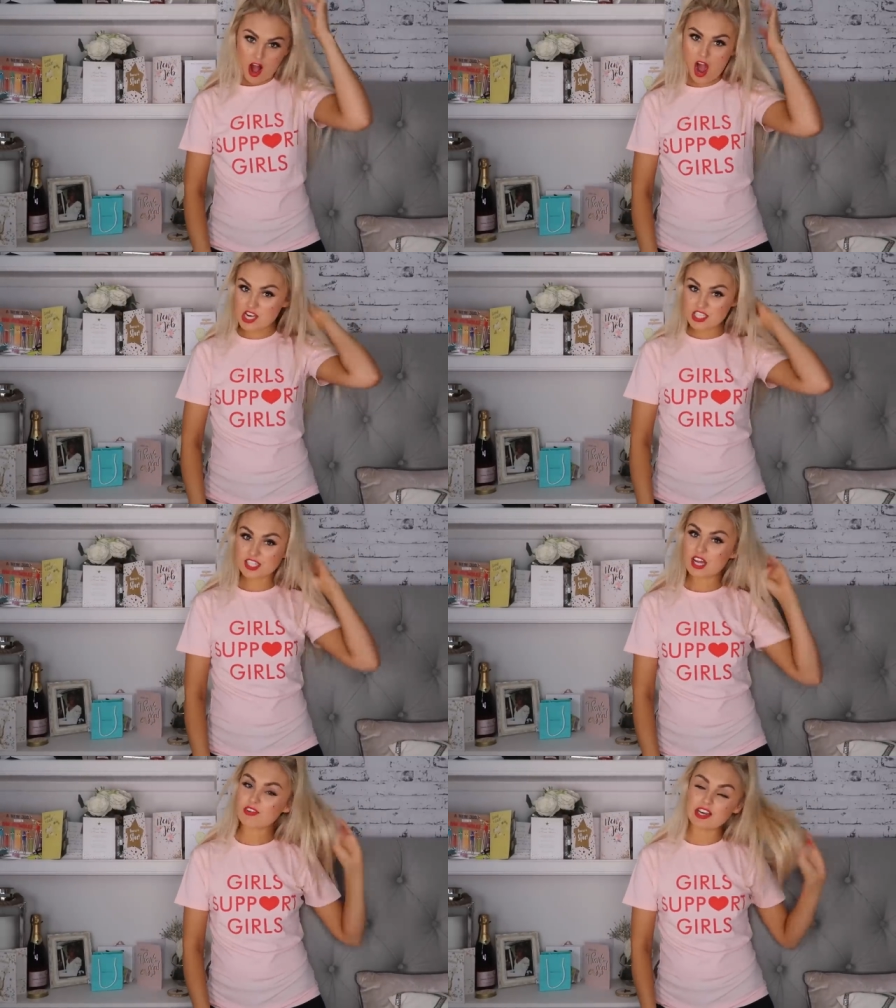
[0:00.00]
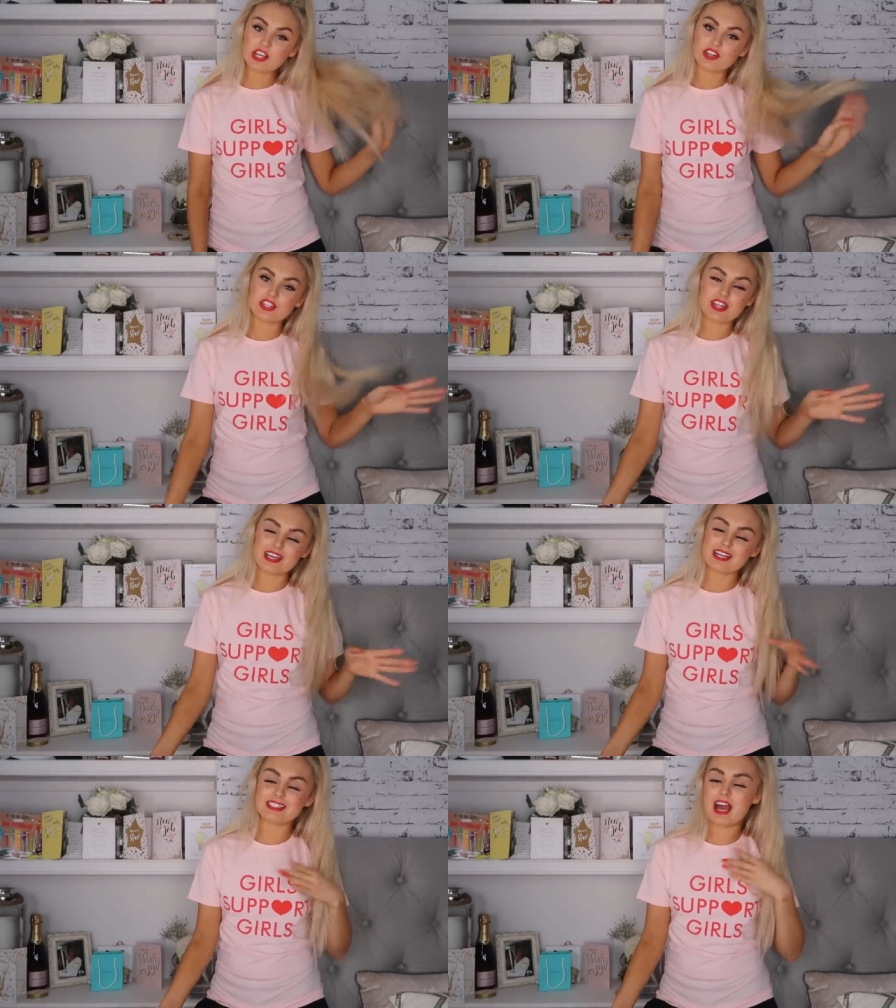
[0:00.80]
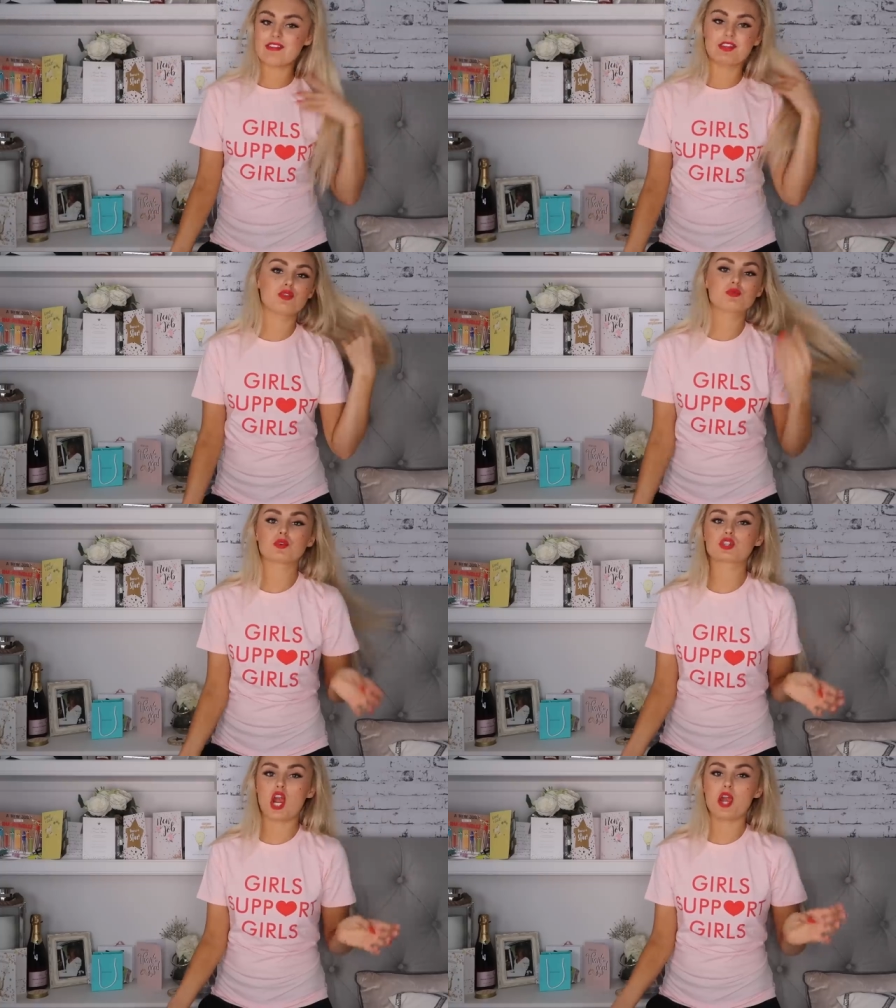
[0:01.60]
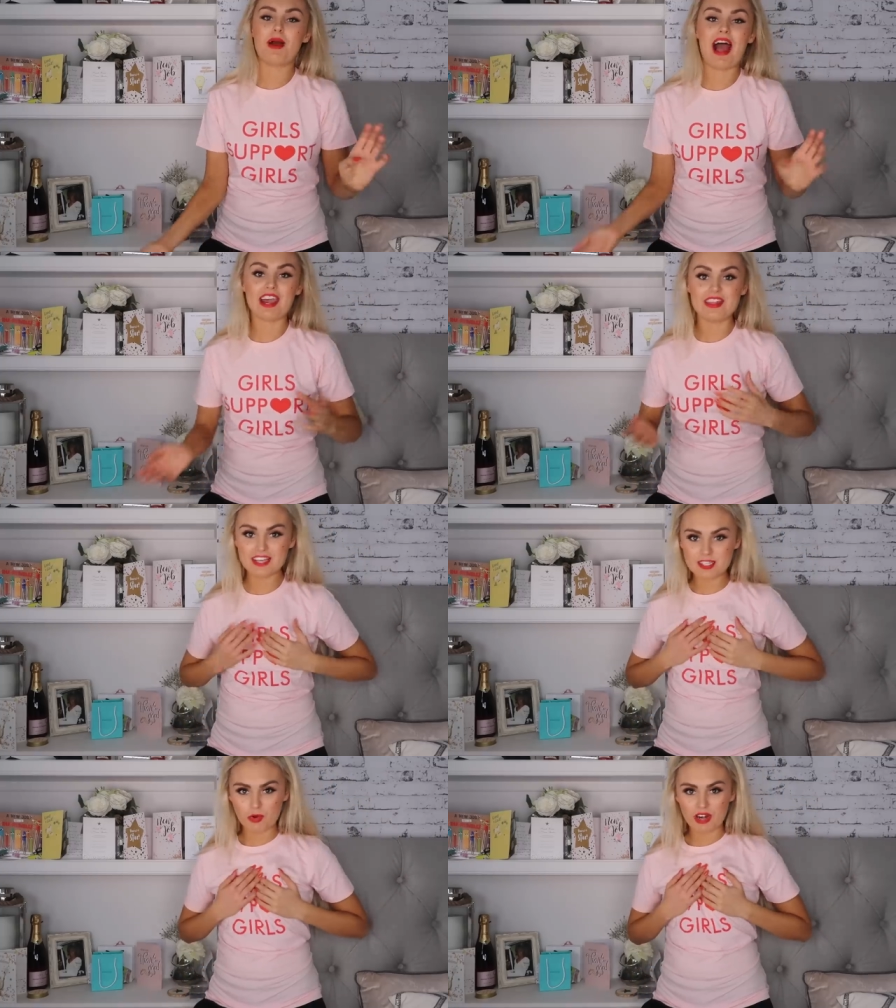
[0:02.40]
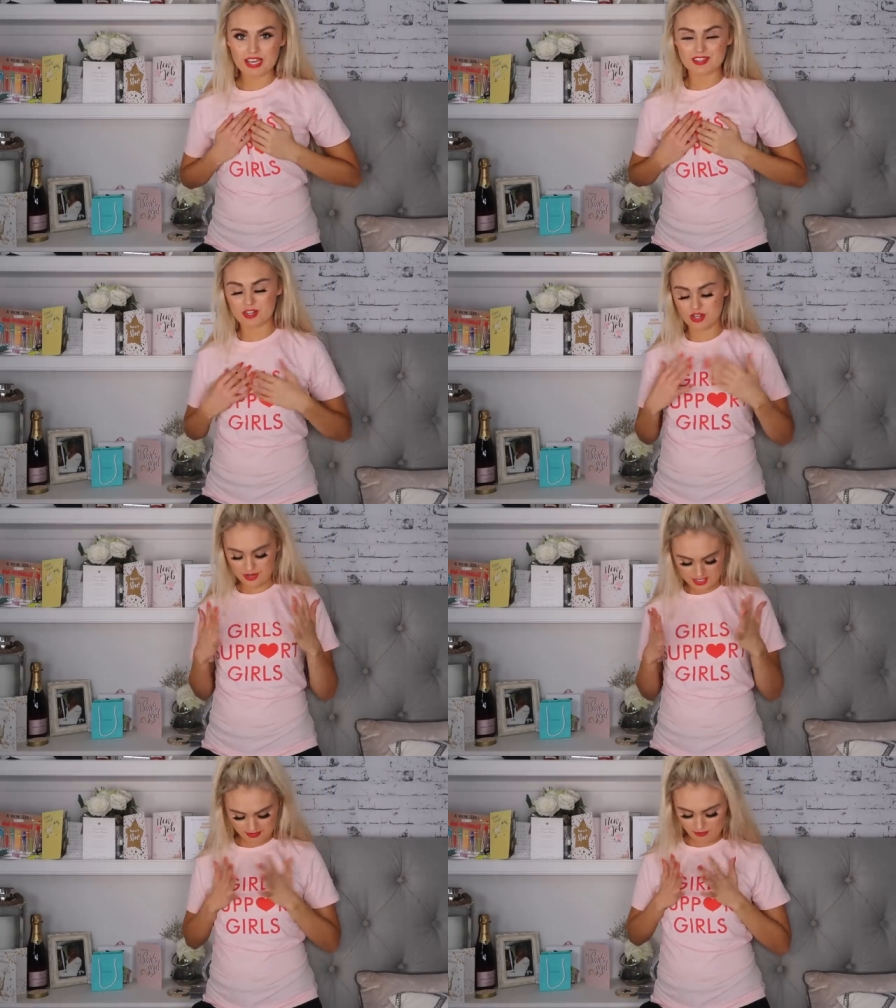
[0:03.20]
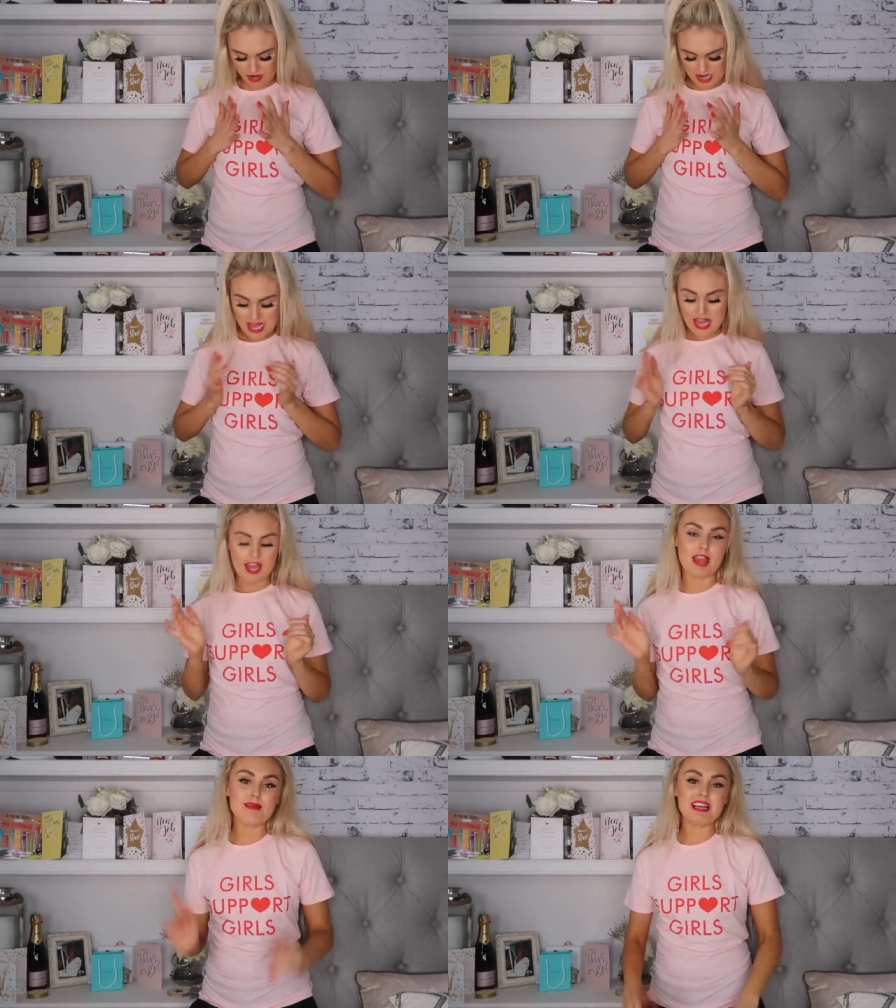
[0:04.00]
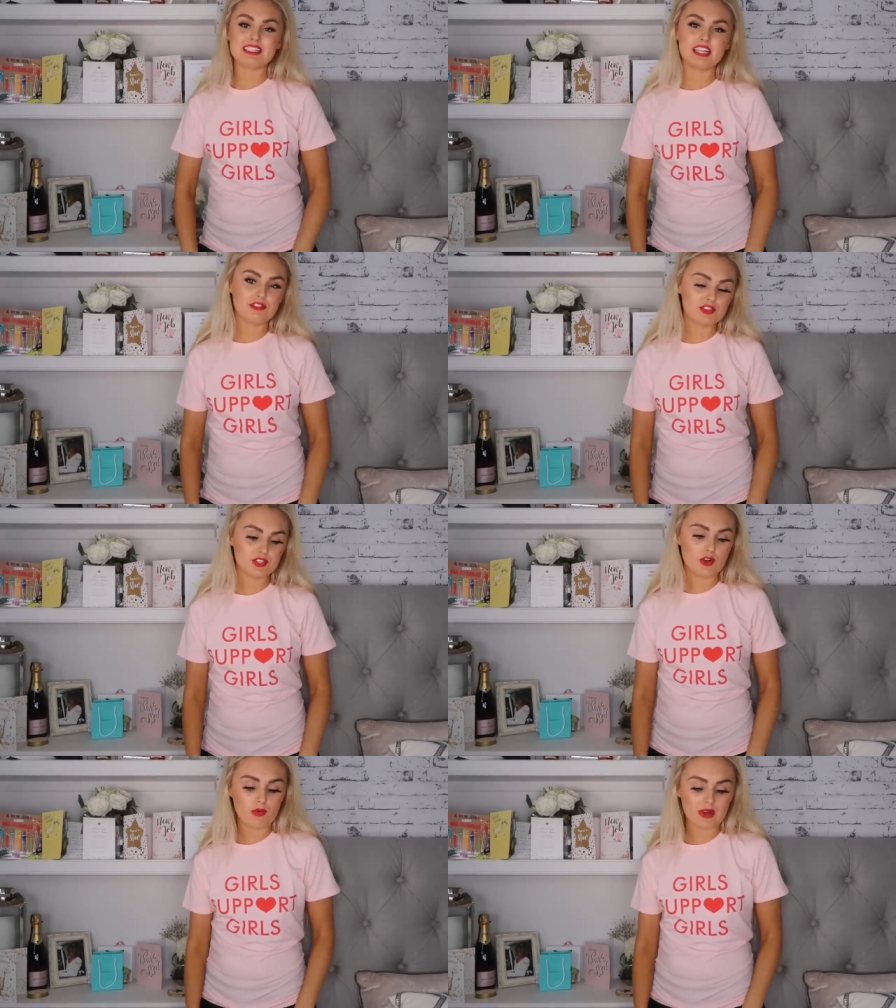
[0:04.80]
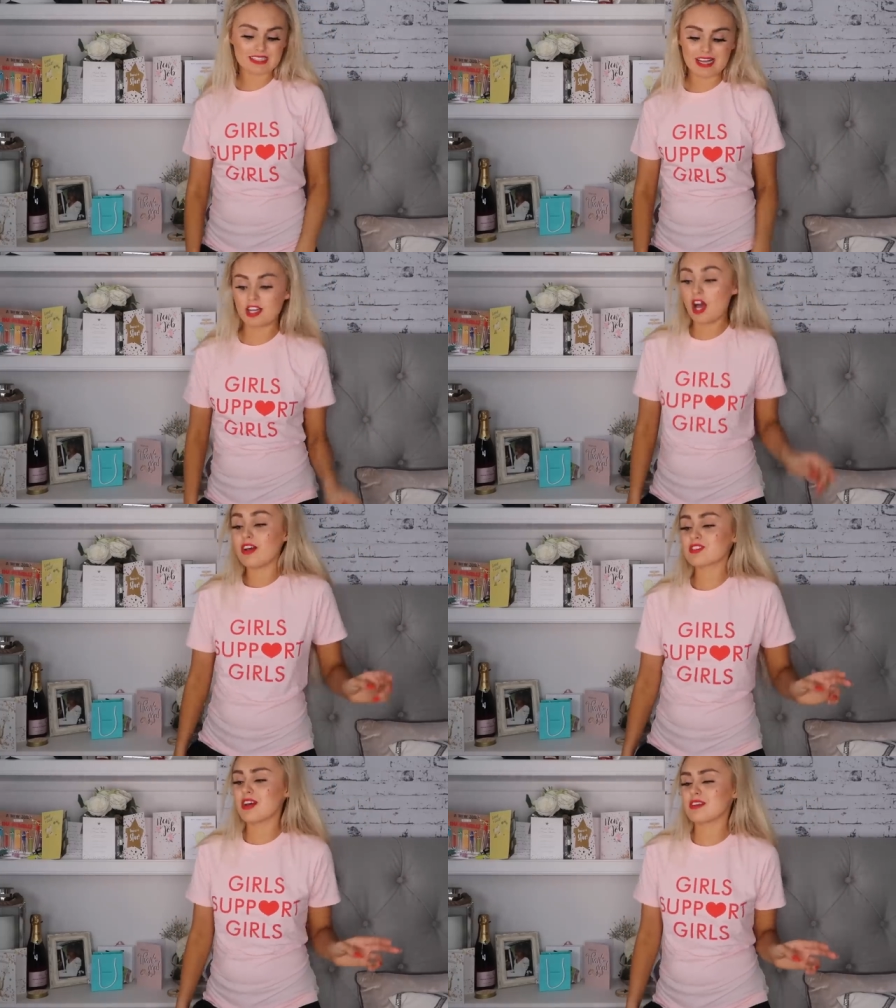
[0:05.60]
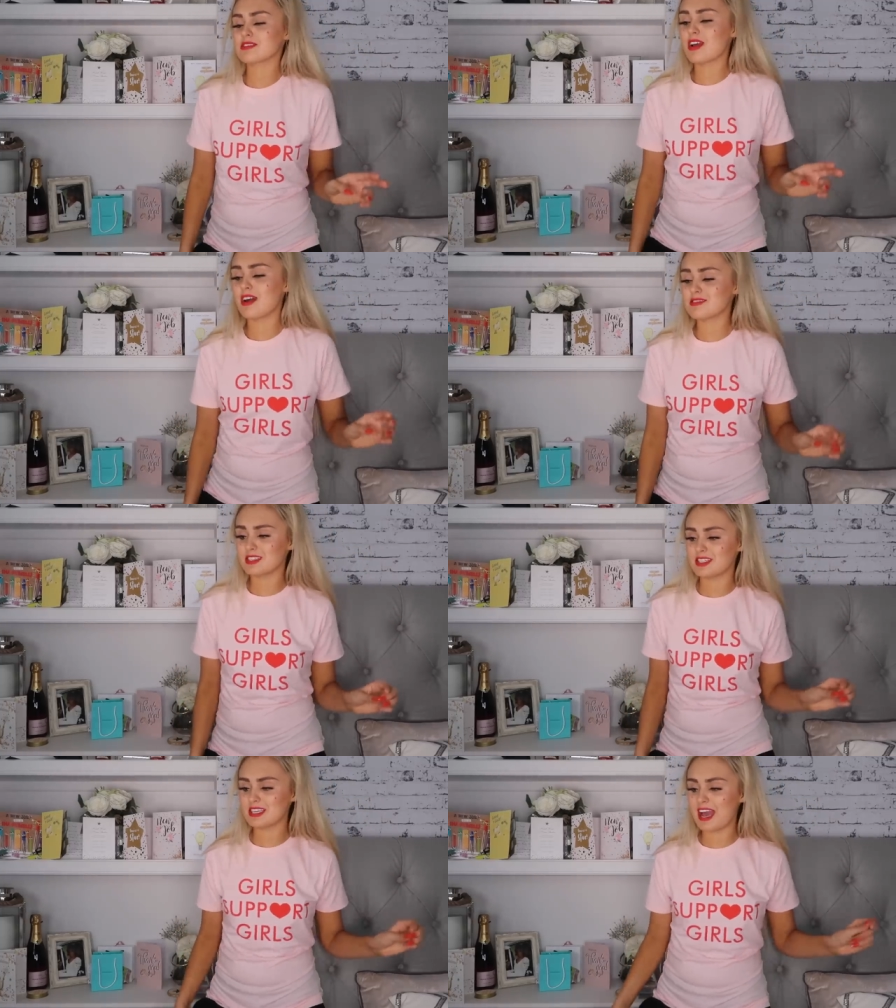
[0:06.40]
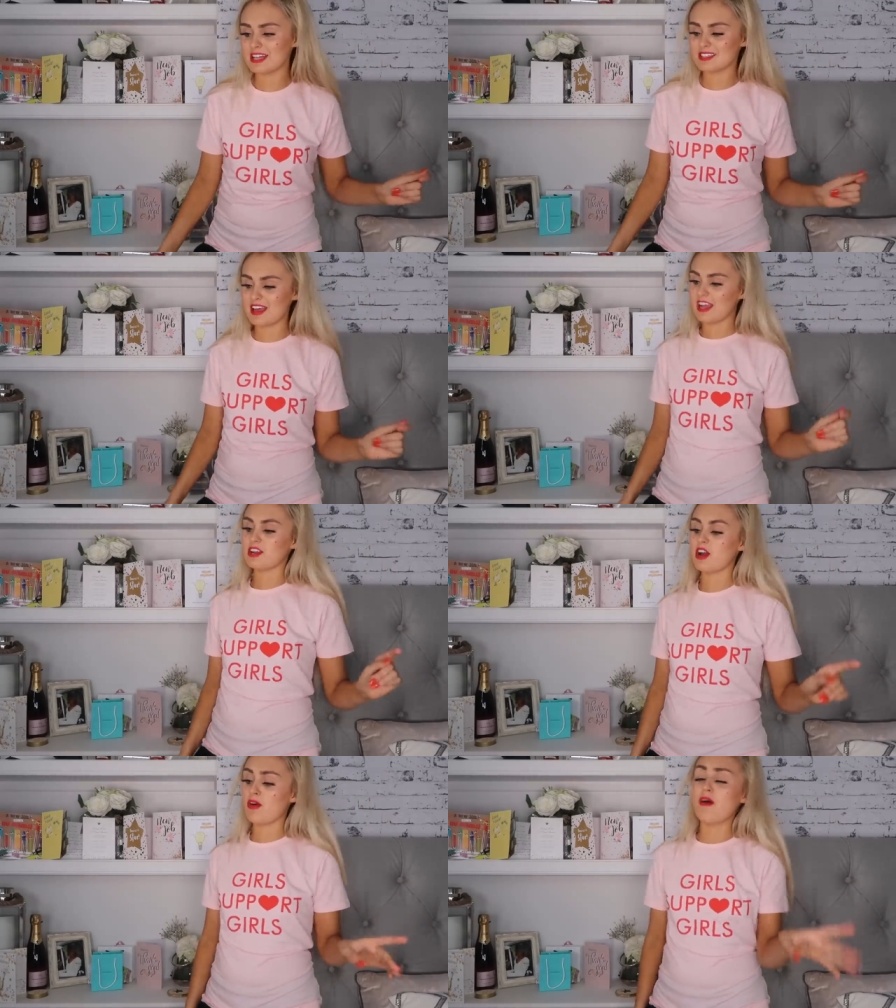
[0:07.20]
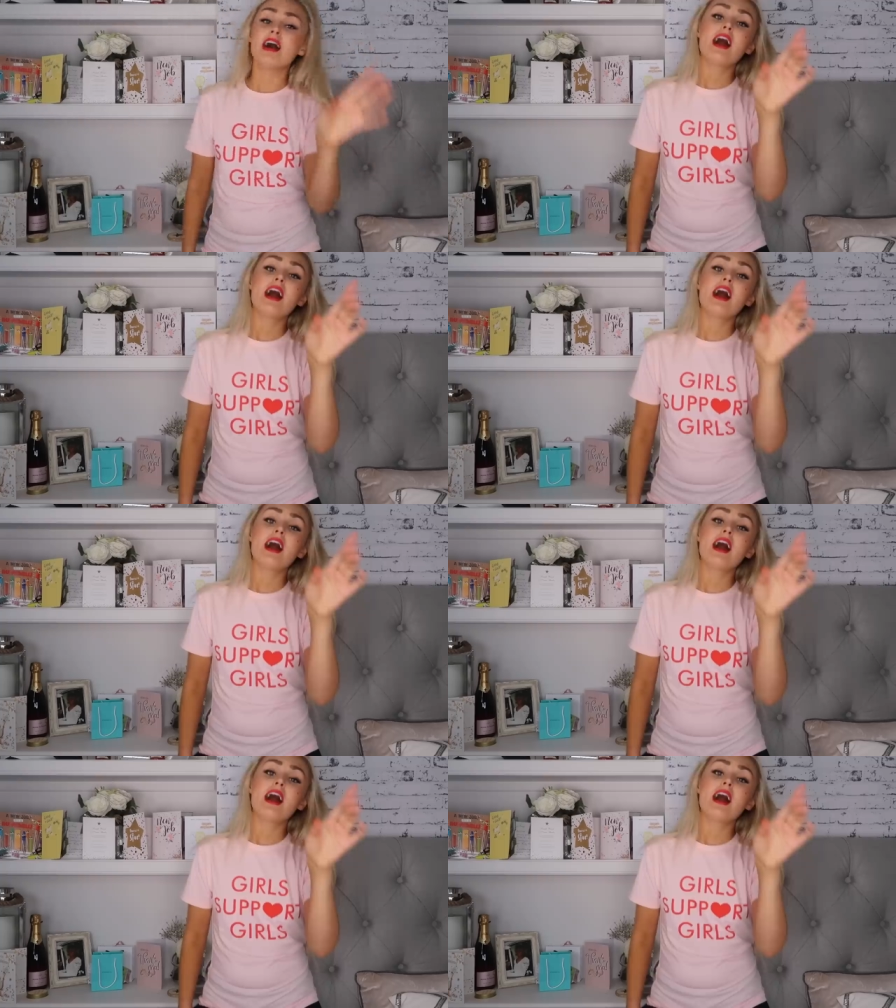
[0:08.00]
i just think they're really good things to have in your wardrobe and this one is no different it makes me think of the song where it's like girls girls girls they just can't say no